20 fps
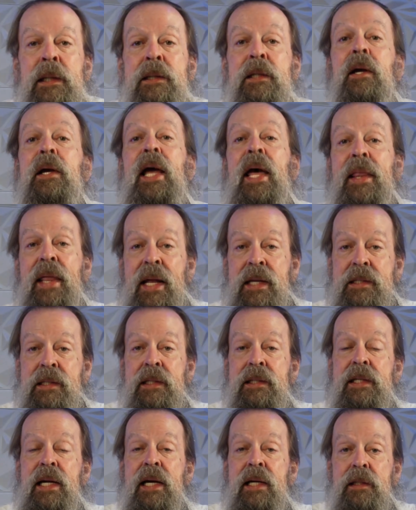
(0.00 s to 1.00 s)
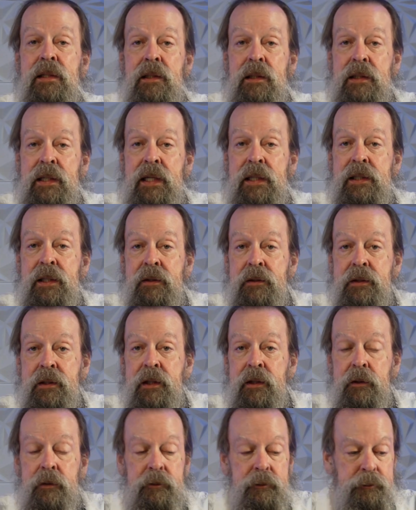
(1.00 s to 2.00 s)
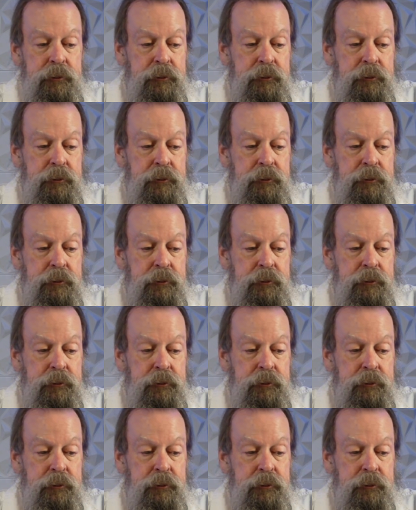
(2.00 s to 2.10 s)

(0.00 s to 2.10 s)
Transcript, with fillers: So yeah, that's gonna take a little getting used to.